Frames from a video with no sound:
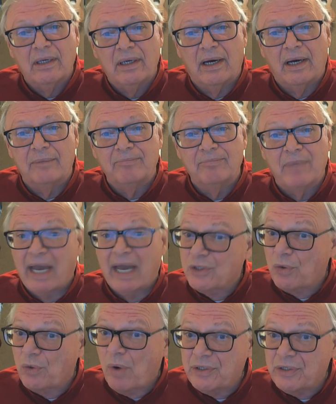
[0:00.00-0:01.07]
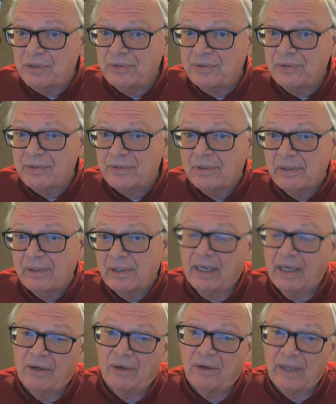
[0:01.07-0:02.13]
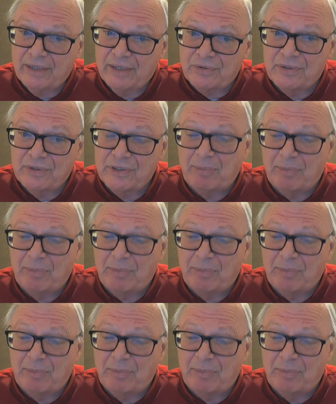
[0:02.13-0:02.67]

um, ask questions, and I'll answer as